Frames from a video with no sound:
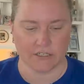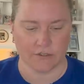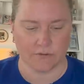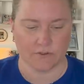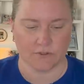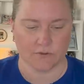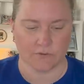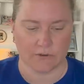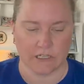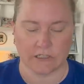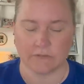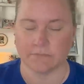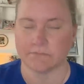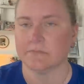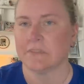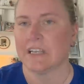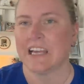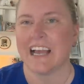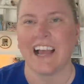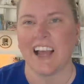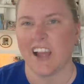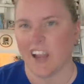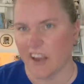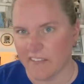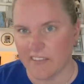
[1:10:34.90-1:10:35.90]
as well.
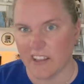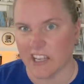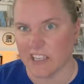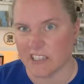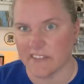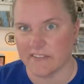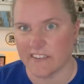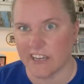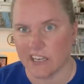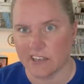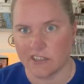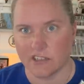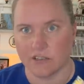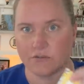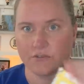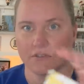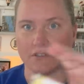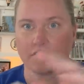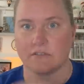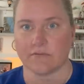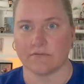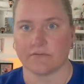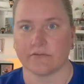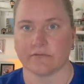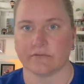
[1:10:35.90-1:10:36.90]
I have lots of tattoos
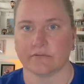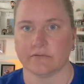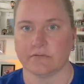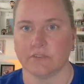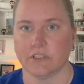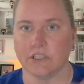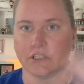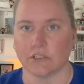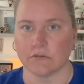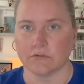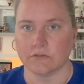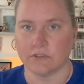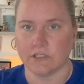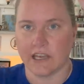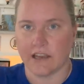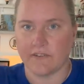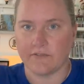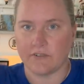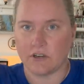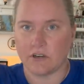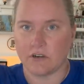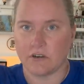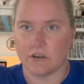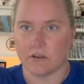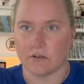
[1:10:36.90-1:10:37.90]
if you know you
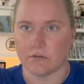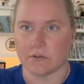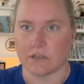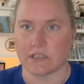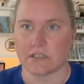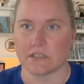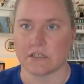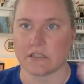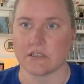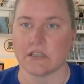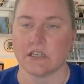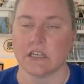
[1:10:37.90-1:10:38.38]
haven't noticed.